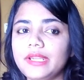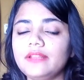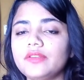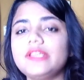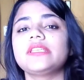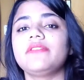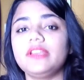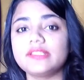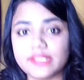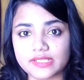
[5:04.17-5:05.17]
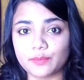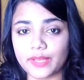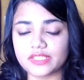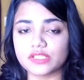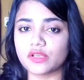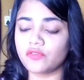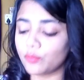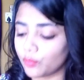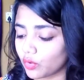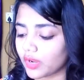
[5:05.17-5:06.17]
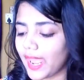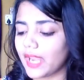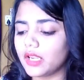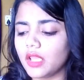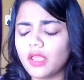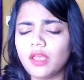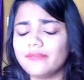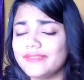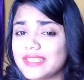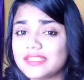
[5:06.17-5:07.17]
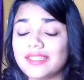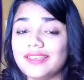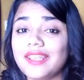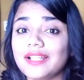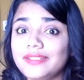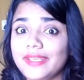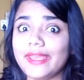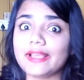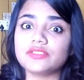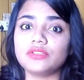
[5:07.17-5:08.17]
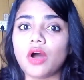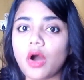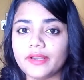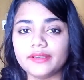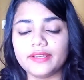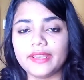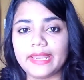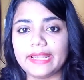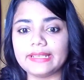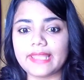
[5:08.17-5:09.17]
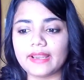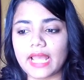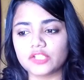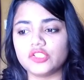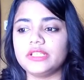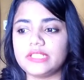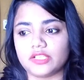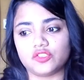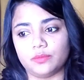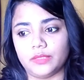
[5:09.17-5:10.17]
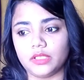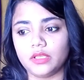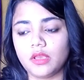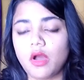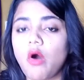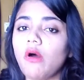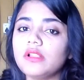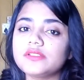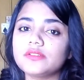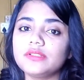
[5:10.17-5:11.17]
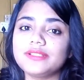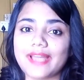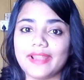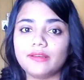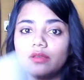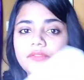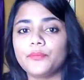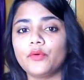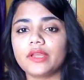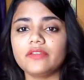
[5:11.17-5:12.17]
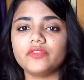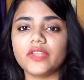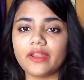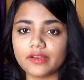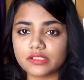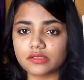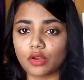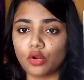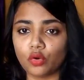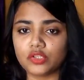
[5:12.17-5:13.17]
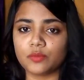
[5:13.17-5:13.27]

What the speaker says: reading 376 pages of a book, and there's nothing extraordinary in it that actually touched me. Also, the title of the book, If There Is No